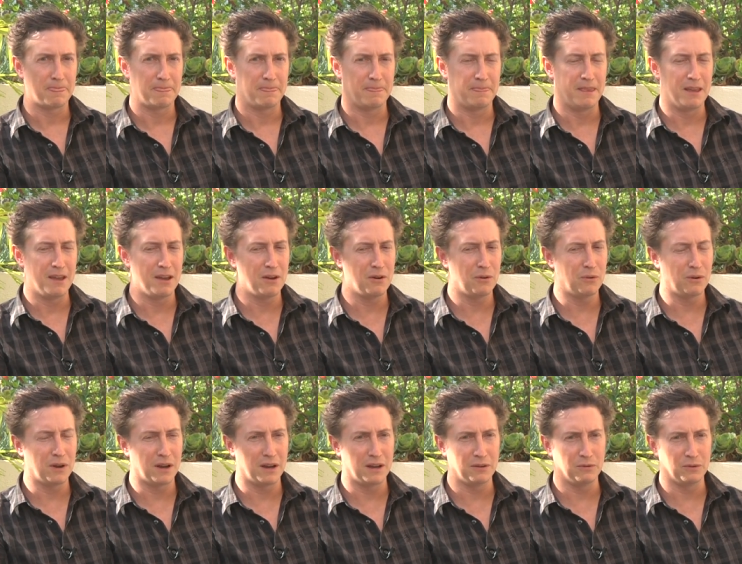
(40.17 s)
December.
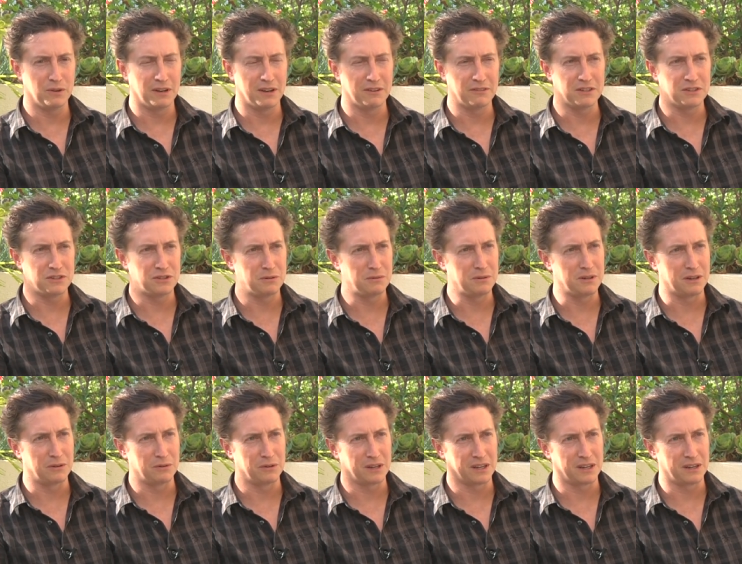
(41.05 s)
No, uh, we don't have a
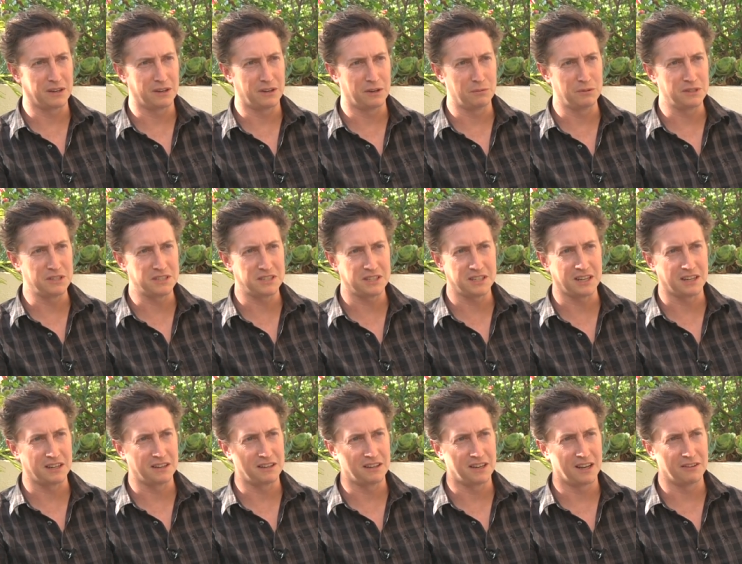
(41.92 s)
distributor. We got uh, nobody's seen
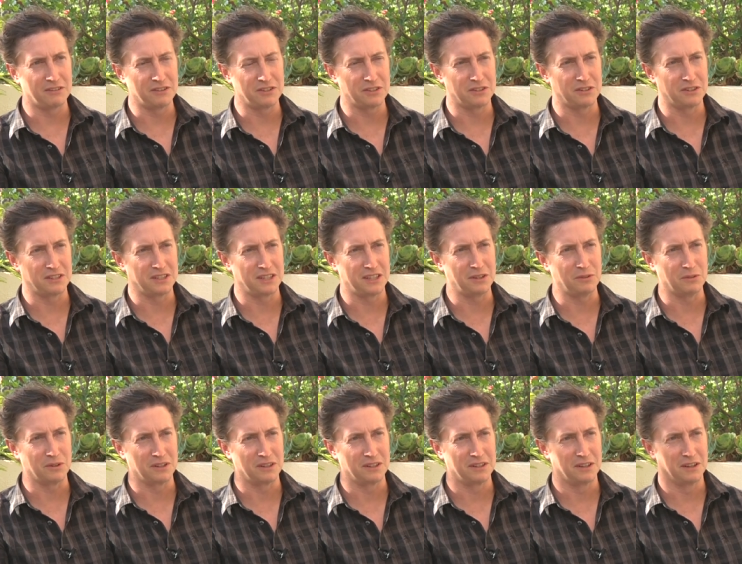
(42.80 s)
it. I haven't shown it to
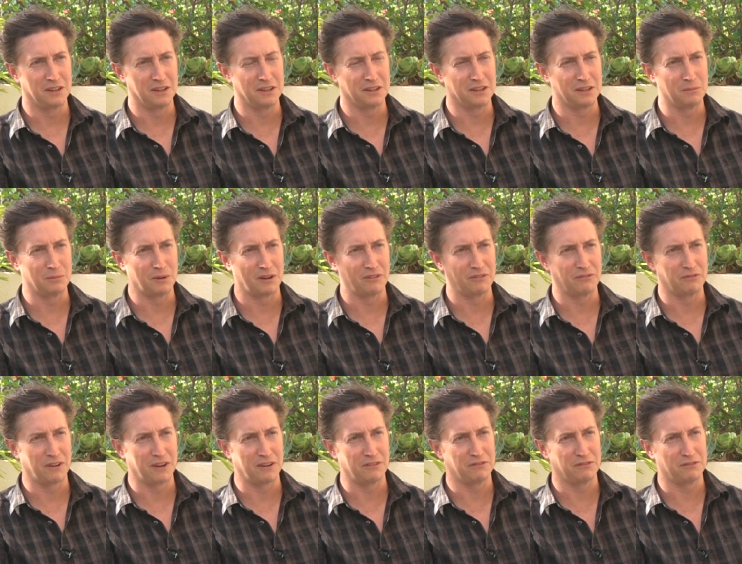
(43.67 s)
anyone other than my
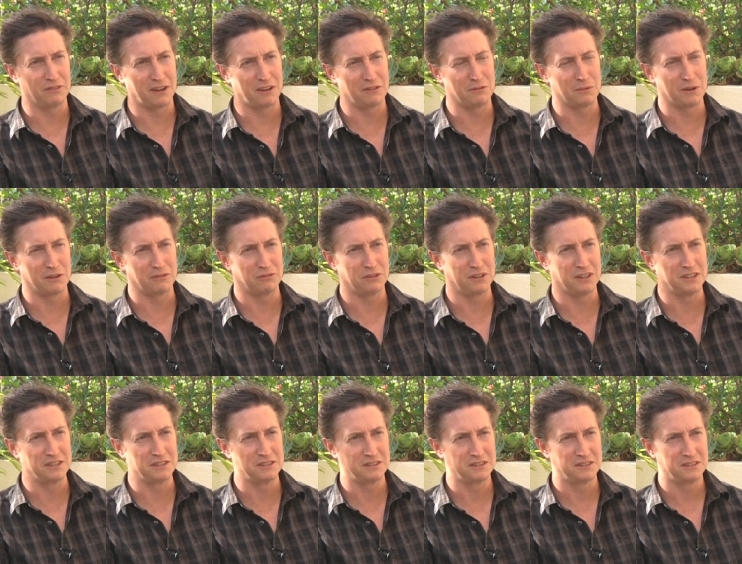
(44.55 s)
five five of my
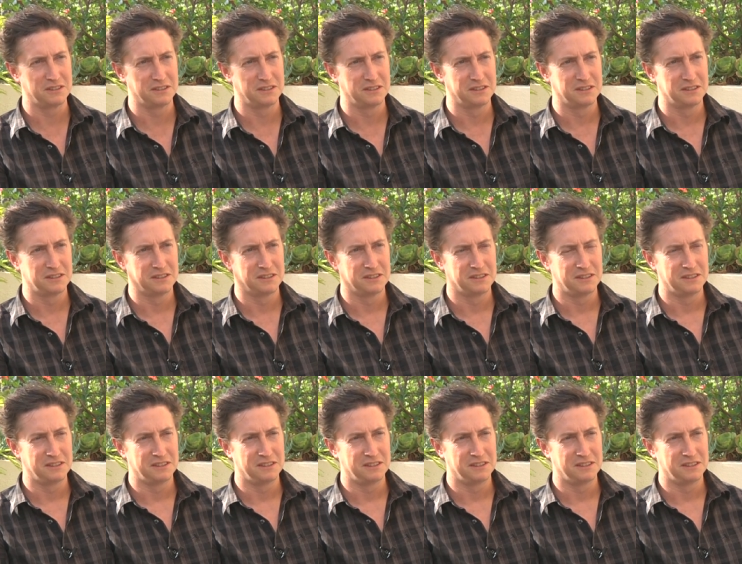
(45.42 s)
friends. Huh.